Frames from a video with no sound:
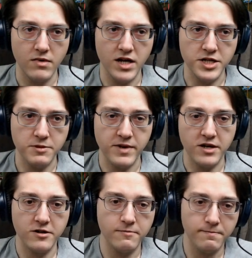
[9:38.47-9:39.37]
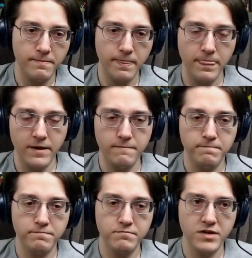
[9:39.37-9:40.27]
Much better.
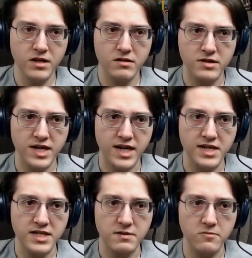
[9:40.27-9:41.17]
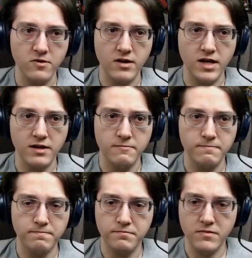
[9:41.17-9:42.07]
Looks like I need some more, uh...
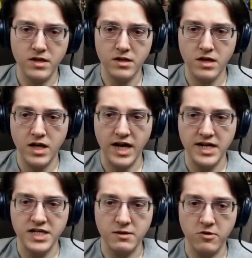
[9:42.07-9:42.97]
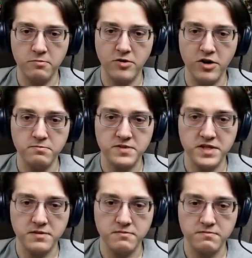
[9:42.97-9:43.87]
I need some more
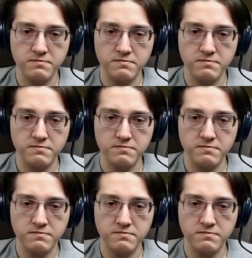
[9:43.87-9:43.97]
pumps!